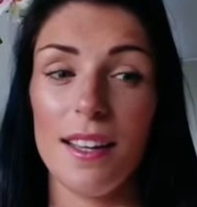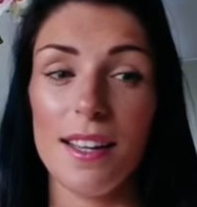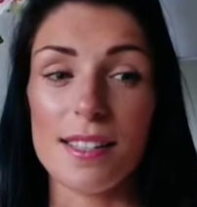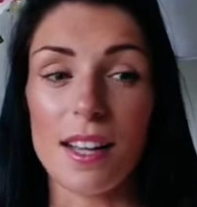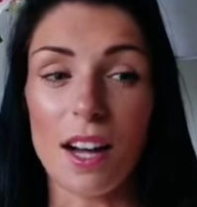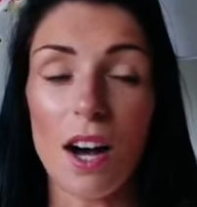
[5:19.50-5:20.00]

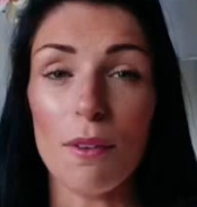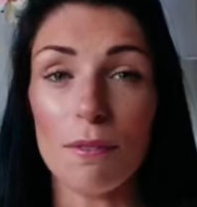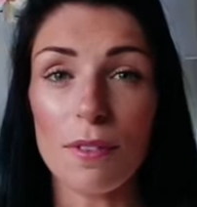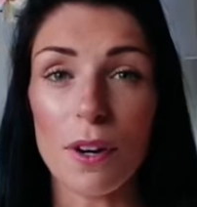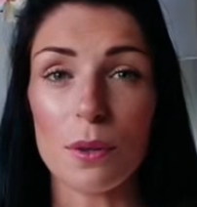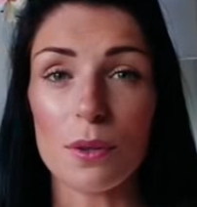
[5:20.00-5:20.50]
he's like
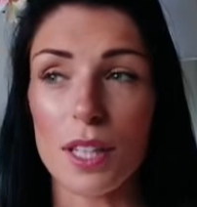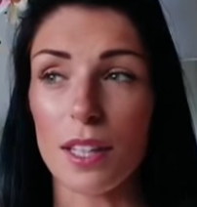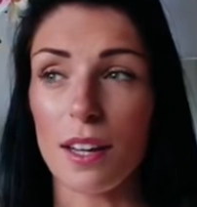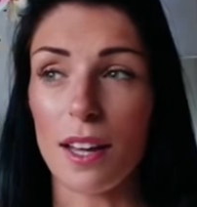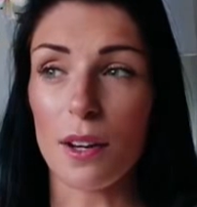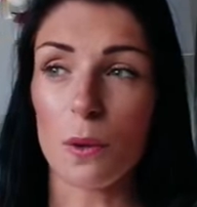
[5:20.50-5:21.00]

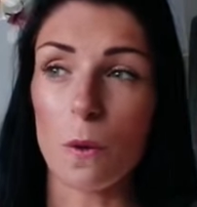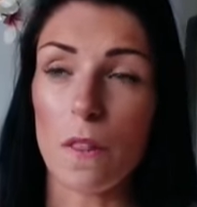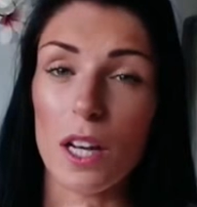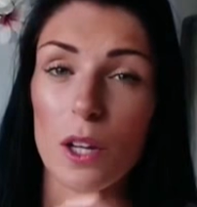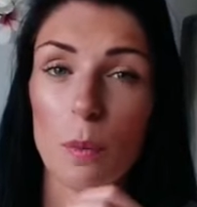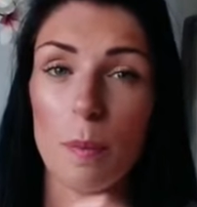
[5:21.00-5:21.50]
unfolding like all
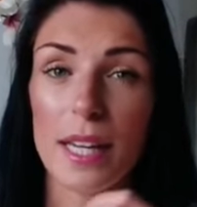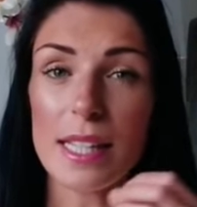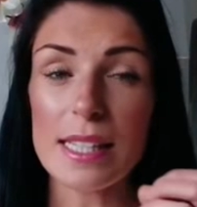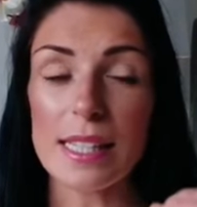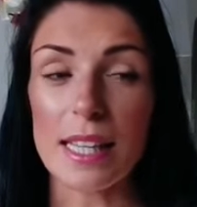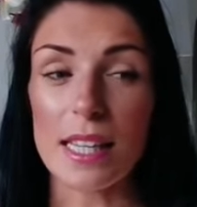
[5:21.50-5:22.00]
the little
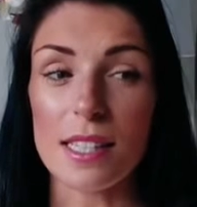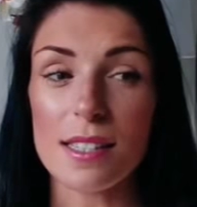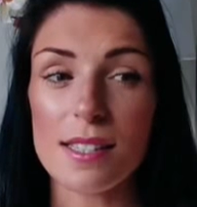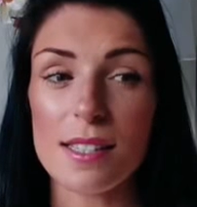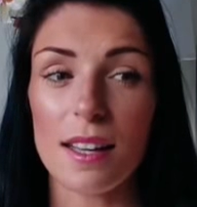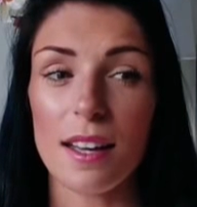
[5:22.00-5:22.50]

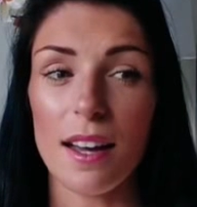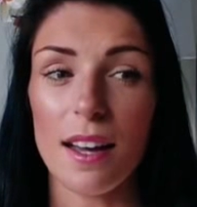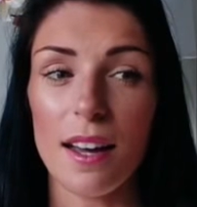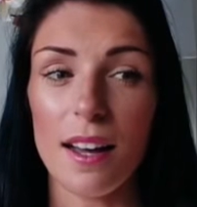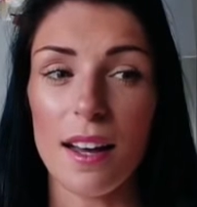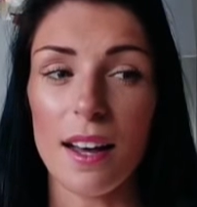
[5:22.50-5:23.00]
pieces,
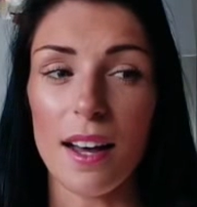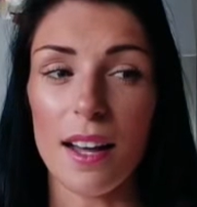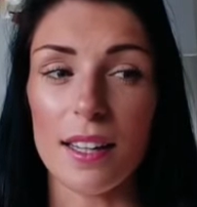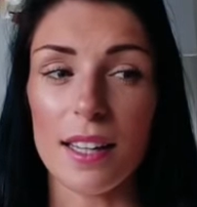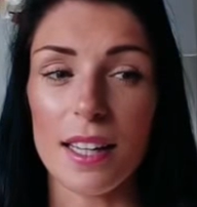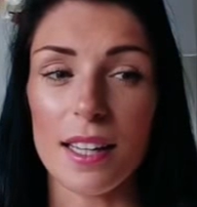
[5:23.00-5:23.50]

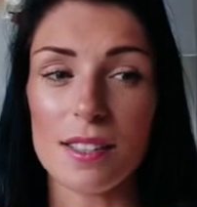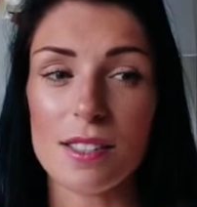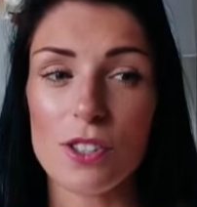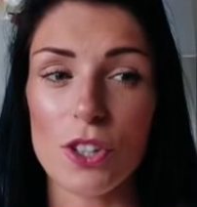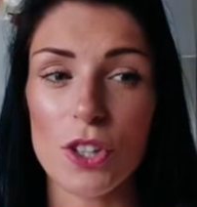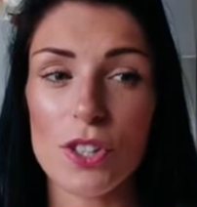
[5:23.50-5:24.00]
and
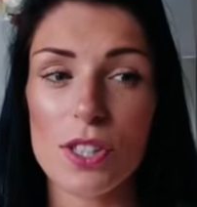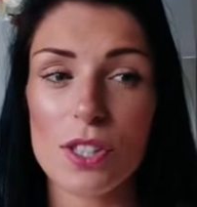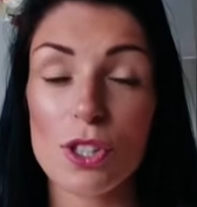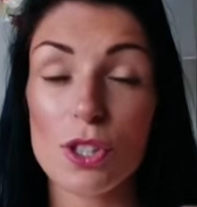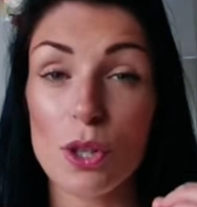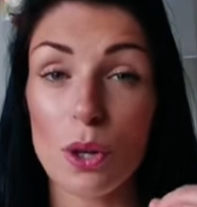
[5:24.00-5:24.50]
it's
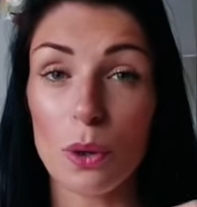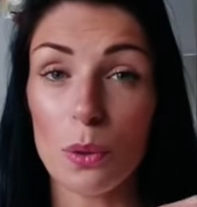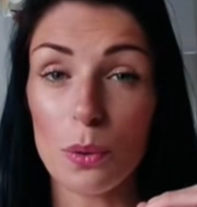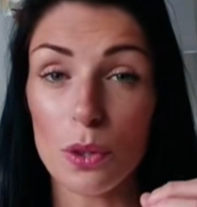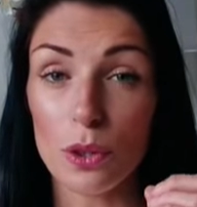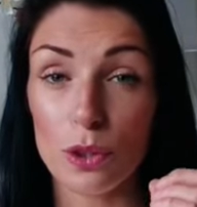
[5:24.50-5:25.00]
just
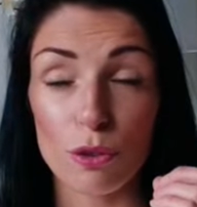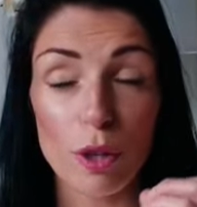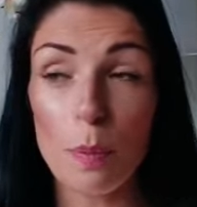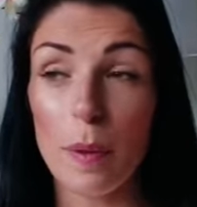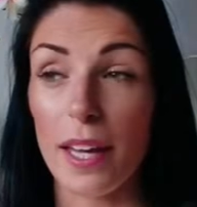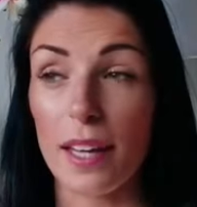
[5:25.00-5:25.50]
so
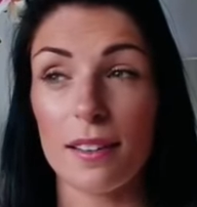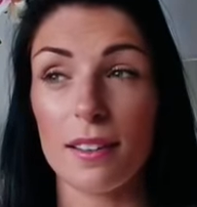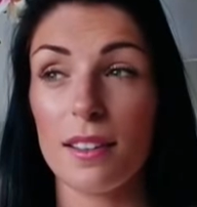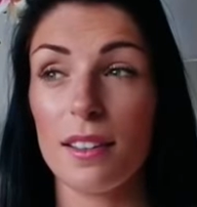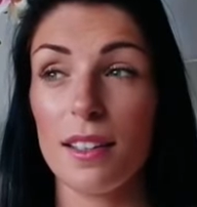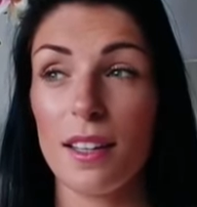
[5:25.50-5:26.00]
gripping.
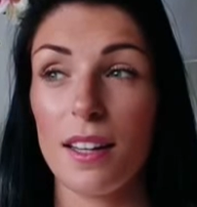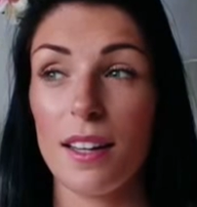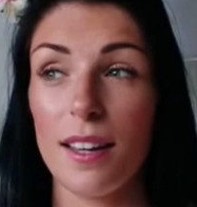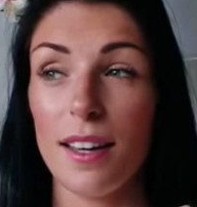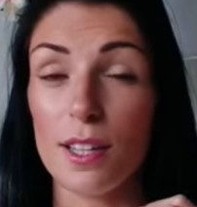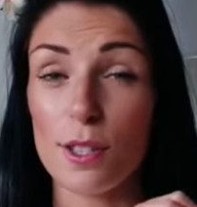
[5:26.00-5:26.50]

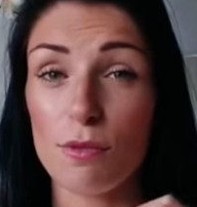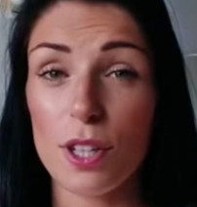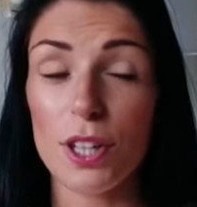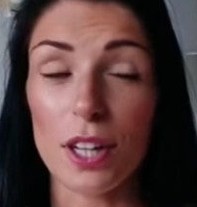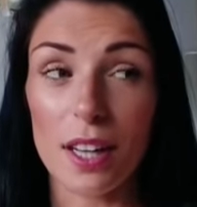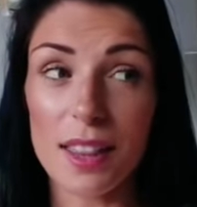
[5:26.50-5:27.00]
It's
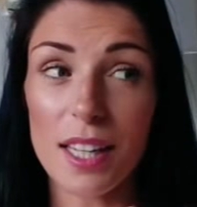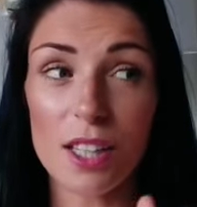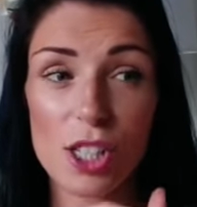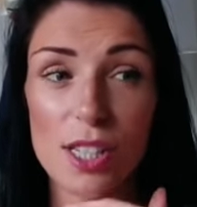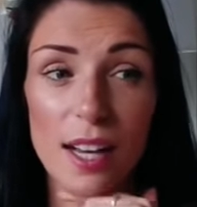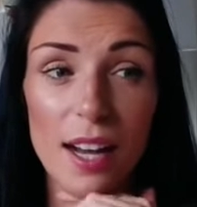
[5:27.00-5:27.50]
really good. I think
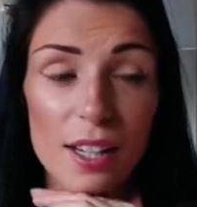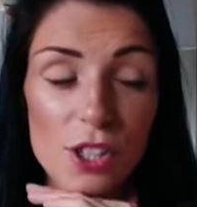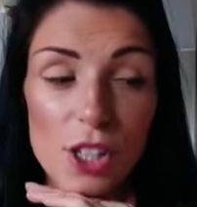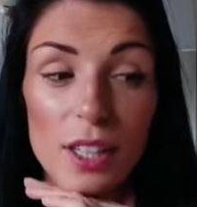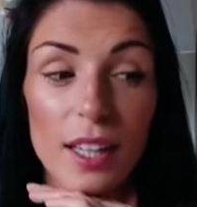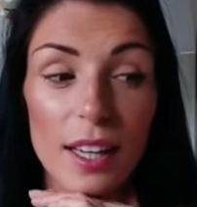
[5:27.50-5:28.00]
she's
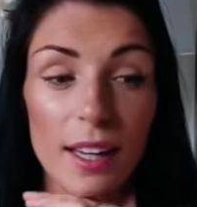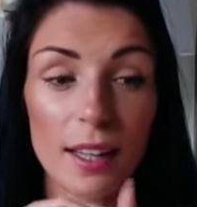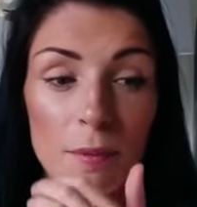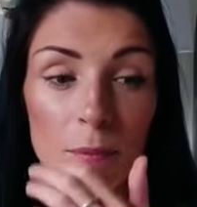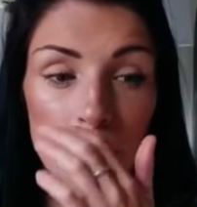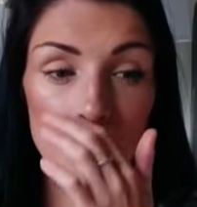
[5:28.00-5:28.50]

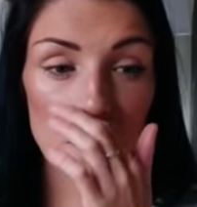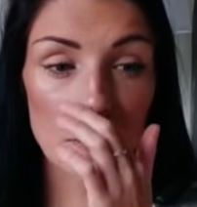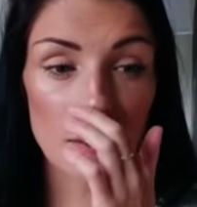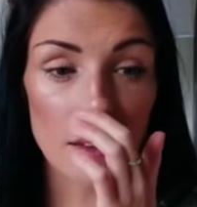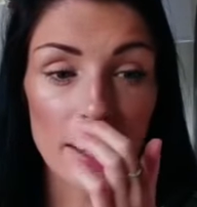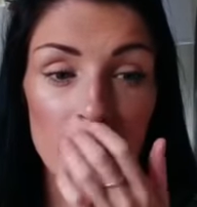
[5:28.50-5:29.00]
actually
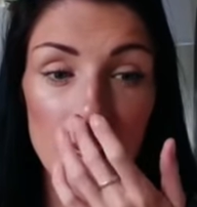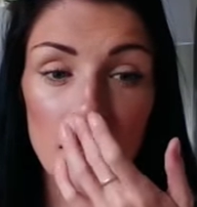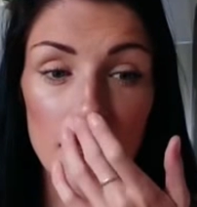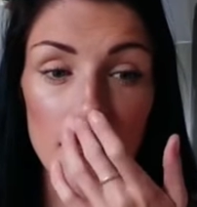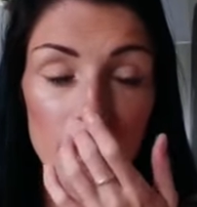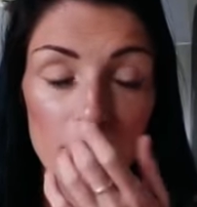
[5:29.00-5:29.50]
like
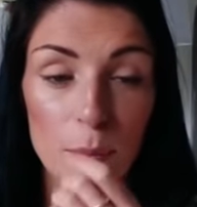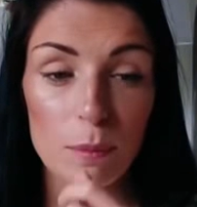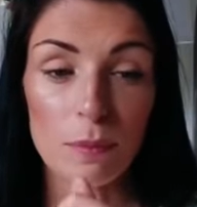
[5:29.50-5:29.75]
a